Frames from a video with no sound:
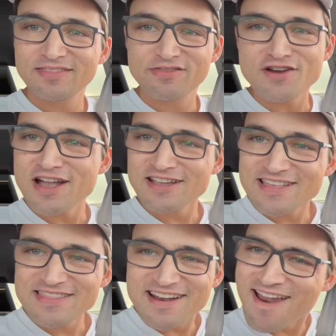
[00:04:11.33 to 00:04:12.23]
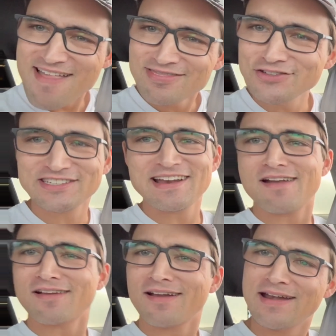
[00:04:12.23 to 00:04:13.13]
They're not gonna, they're not losing
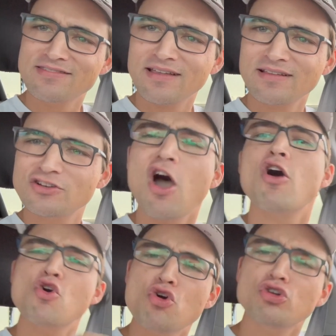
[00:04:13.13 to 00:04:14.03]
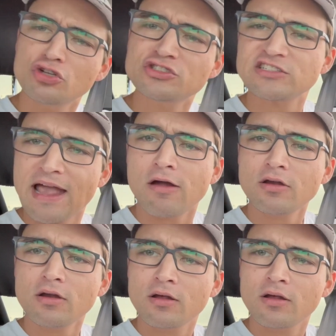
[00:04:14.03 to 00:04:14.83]
out on anything. No, who loses out?